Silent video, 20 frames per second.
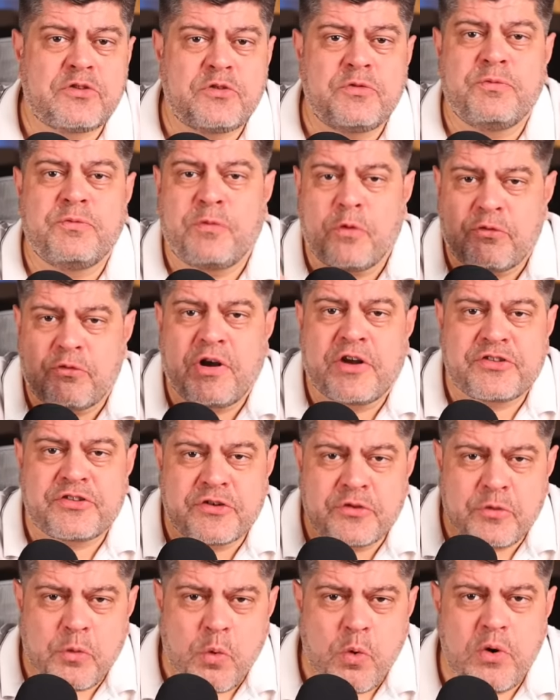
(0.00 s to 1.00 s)
for
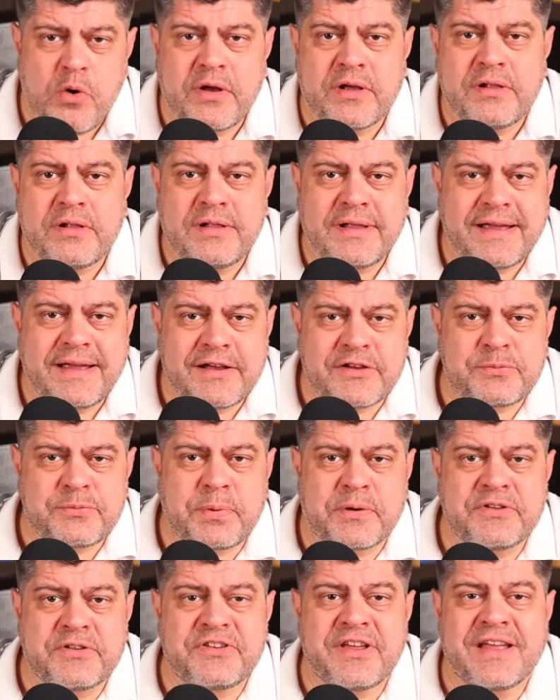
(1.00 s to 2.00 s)
Russian oil
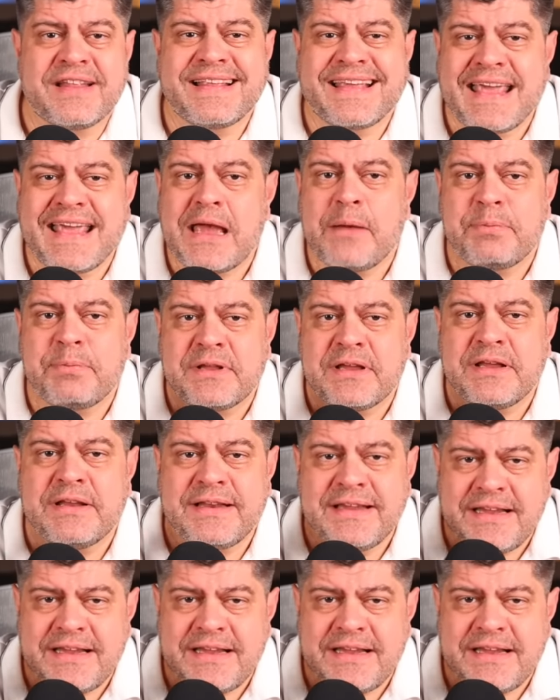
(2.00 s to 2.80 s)
exports and kept in